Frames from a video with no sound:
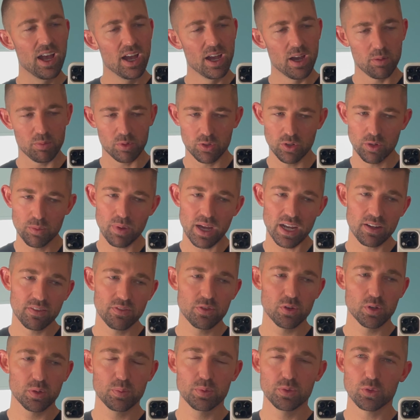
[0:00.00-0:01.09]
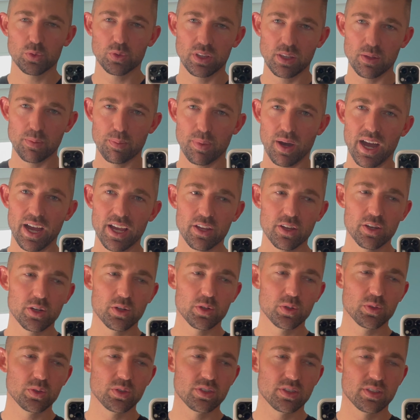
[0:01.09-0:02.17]
am going back and forth between the
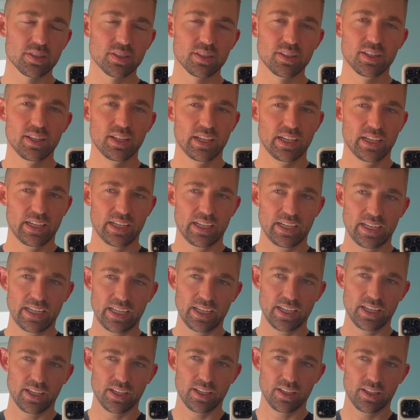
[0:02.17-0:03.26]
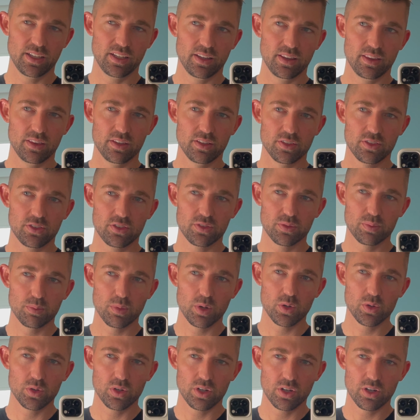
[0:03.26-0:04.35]
bios and the
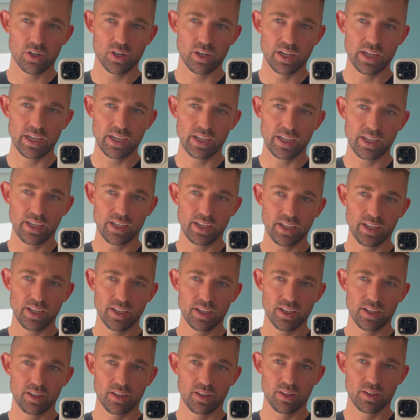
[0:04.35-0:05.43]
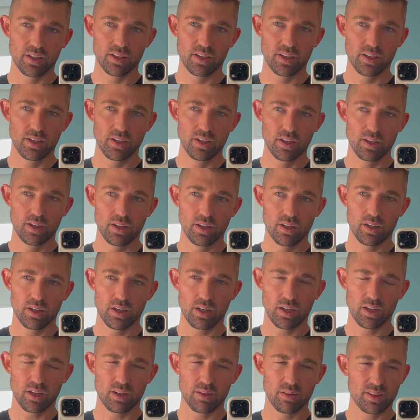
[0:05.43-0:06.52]
smoke gray.
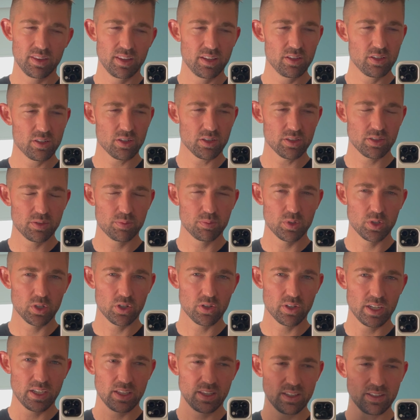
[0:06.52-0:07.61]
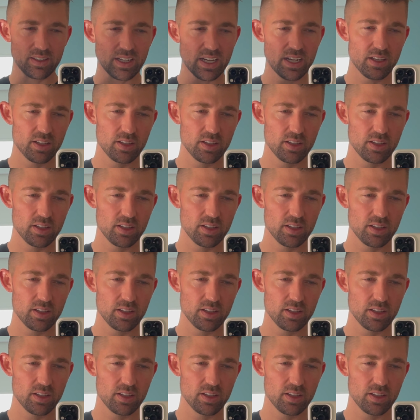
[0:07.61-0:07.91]
Uh, I think they're called smoke gray. This guy,